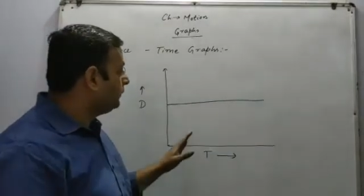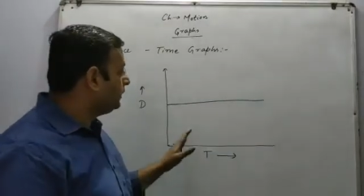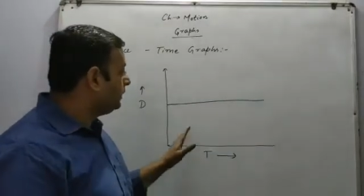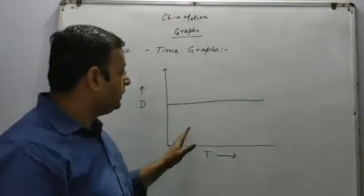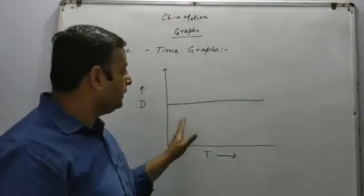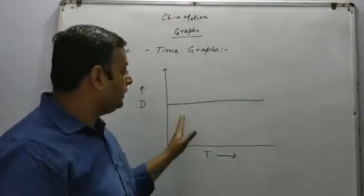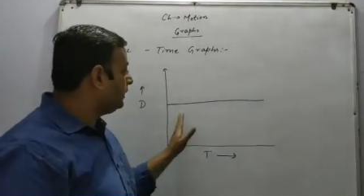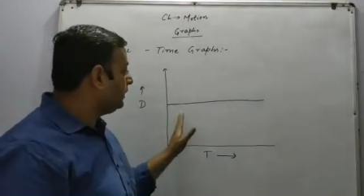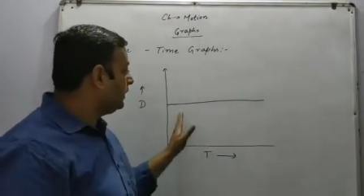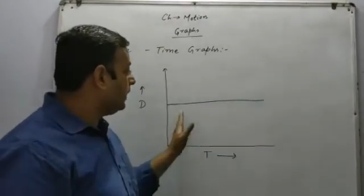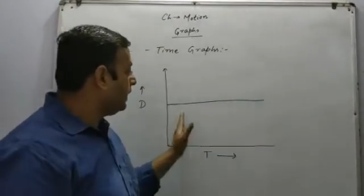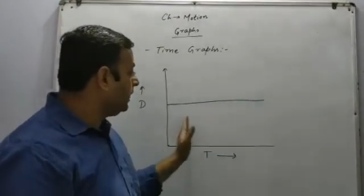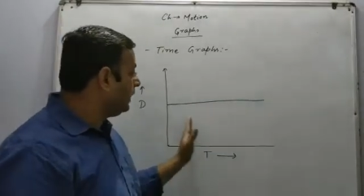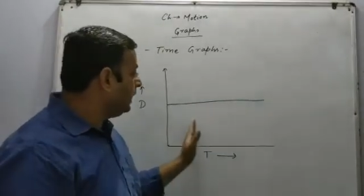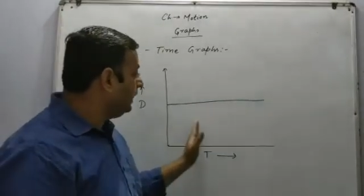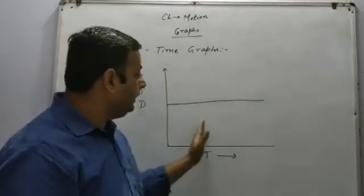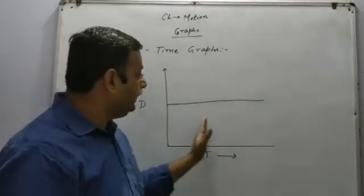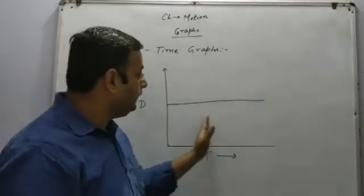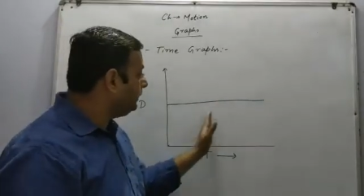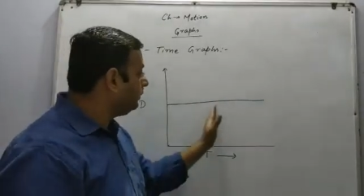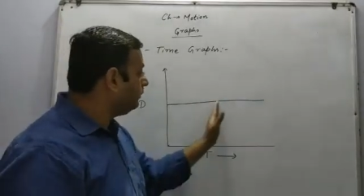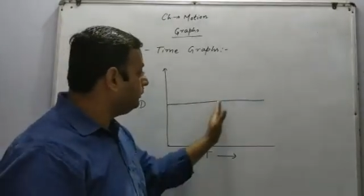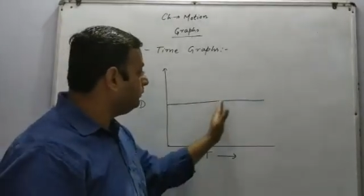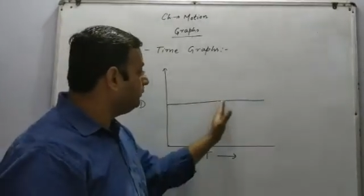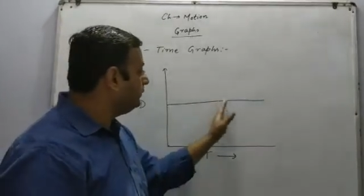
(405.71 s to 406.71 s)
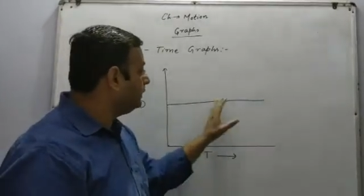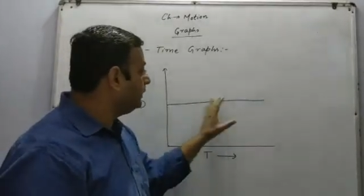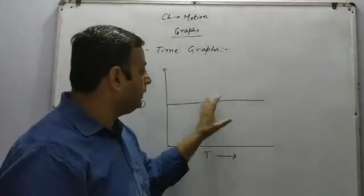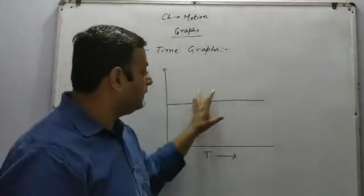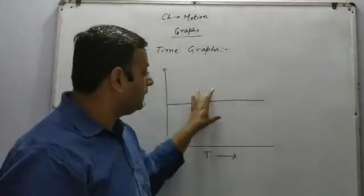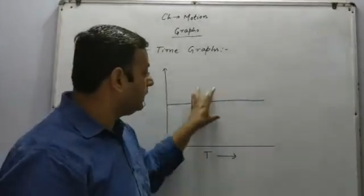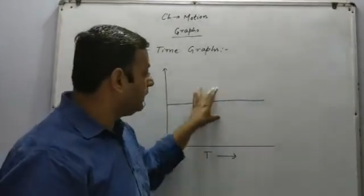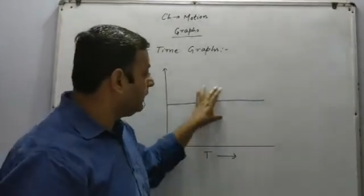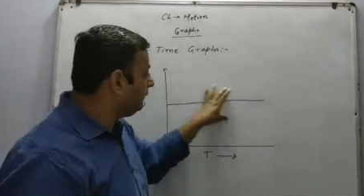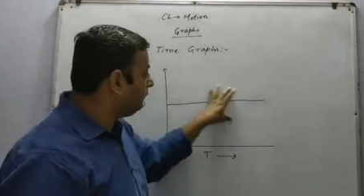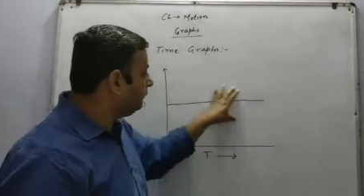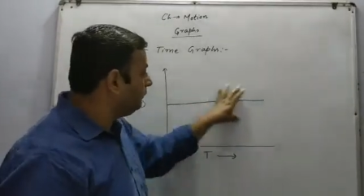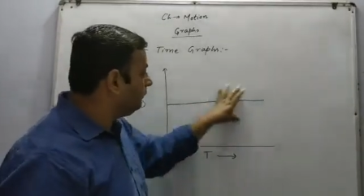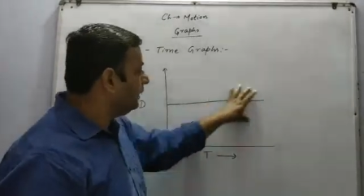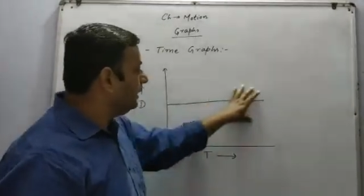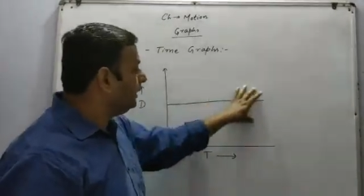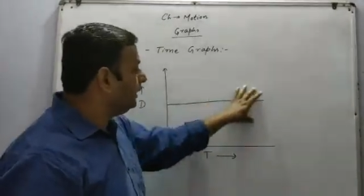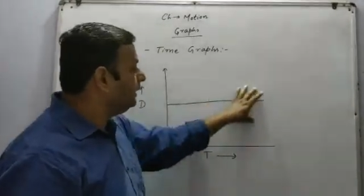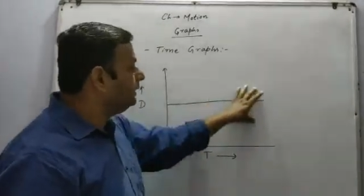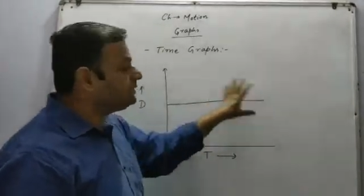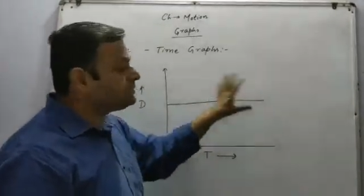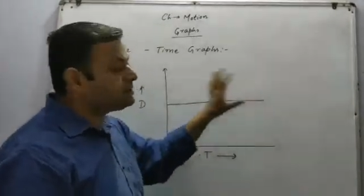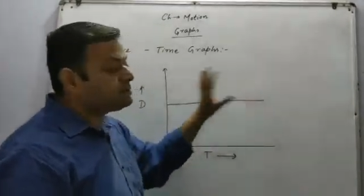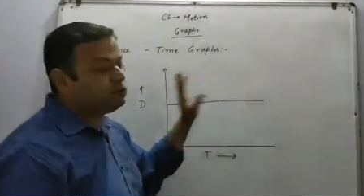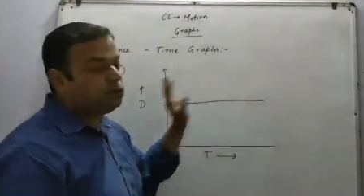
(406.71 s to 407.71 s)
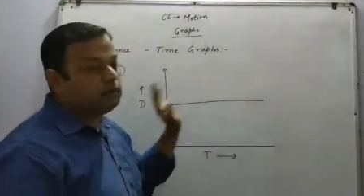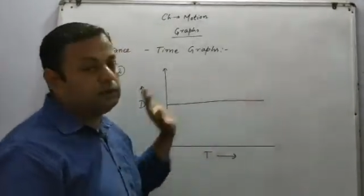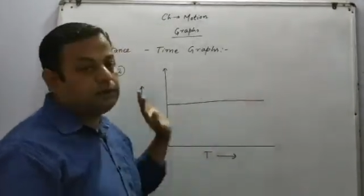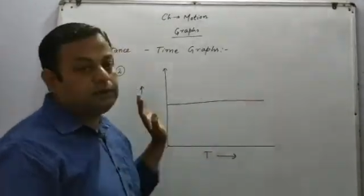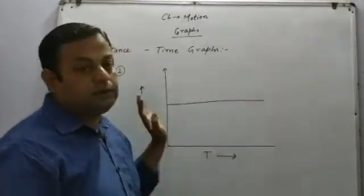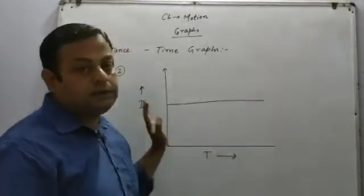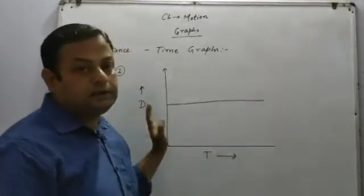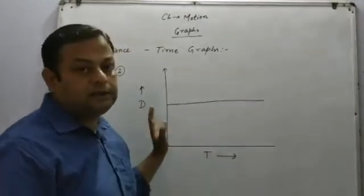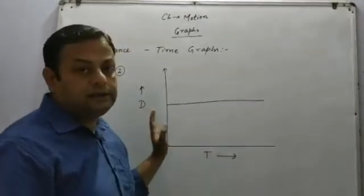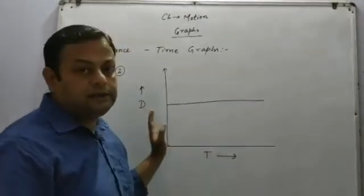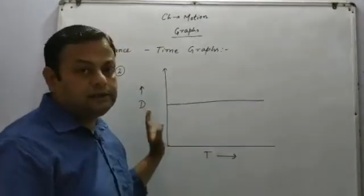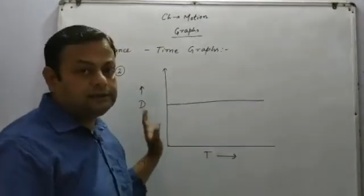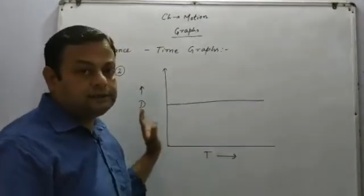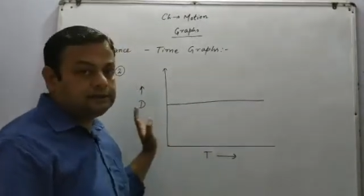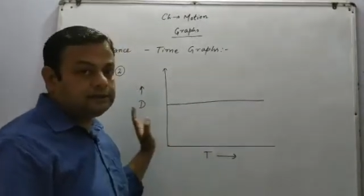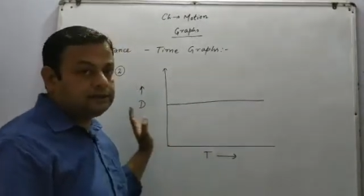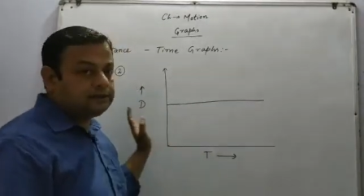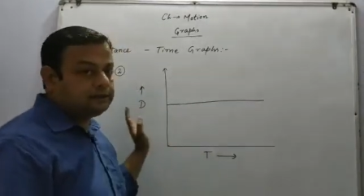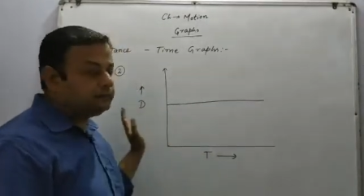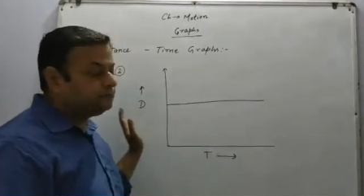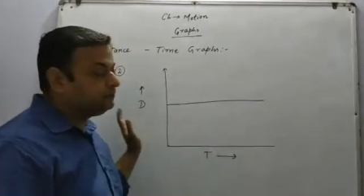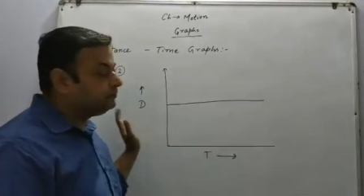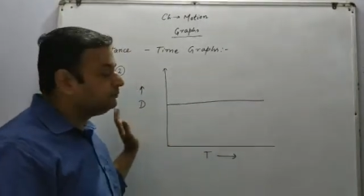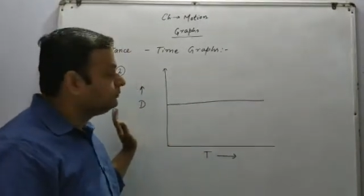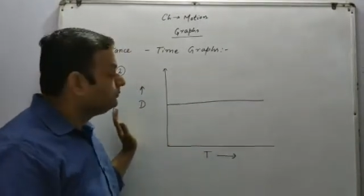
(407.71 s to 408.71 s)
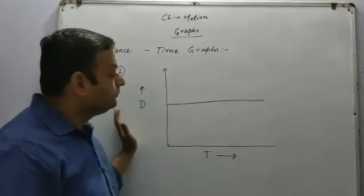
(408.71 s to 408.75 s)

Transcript: that the height of the graph line is not increasing.